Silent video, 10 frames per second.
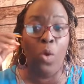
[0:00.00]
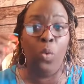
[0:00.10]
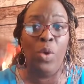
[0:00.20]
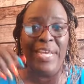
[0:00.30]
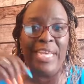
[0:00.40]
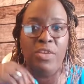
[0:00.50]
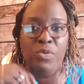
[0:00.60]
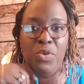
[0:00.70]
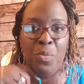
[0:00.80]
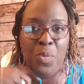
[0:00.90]
What can you
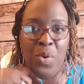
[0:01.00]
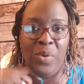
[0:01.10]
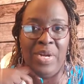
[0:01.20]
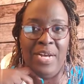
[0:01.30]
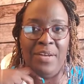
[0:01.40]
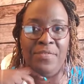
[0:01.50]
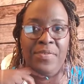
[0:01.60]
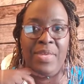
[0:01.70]
do more of?